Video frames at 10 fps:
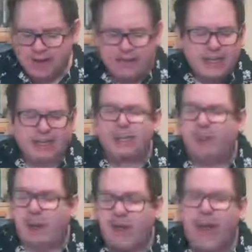to
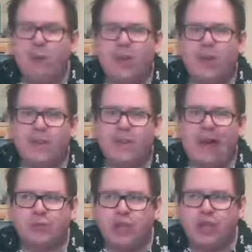spell that word
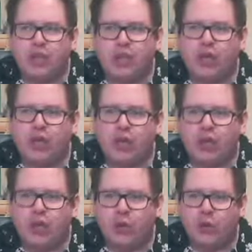without a
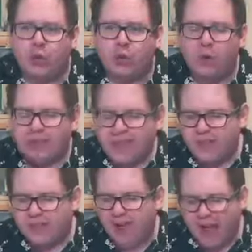U.
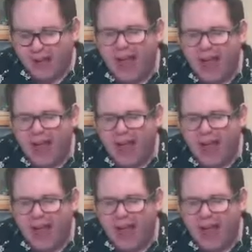That I